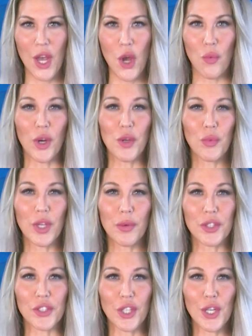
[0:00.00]
When we
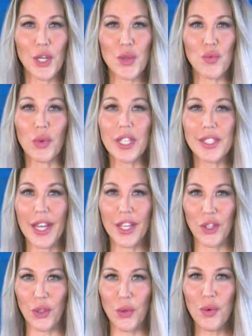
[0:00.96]
return, we
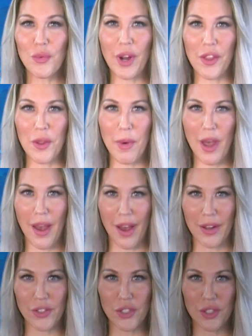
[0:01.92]
take you around the
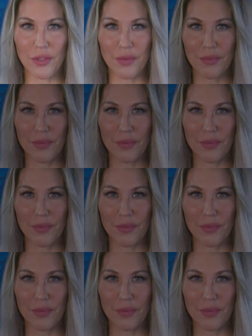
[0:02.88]
patch.